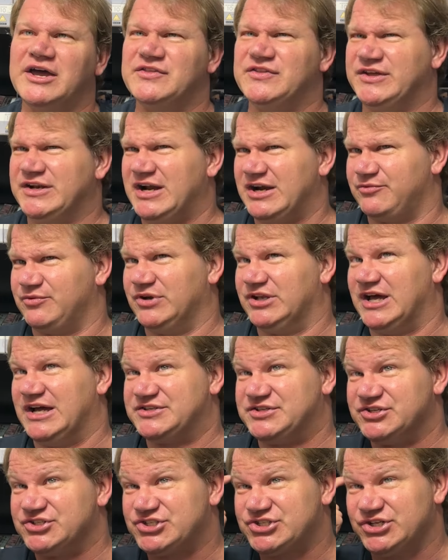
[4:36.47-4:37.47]
And then I
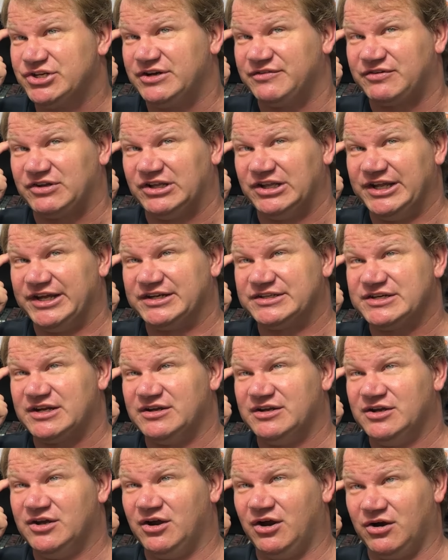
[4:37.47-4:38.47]
realized it should have clicked
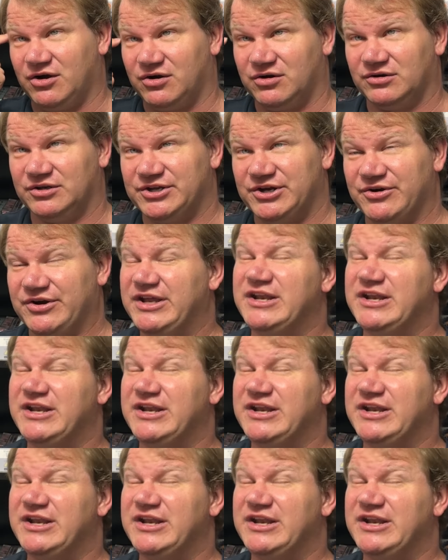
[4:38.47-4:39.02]
earlier.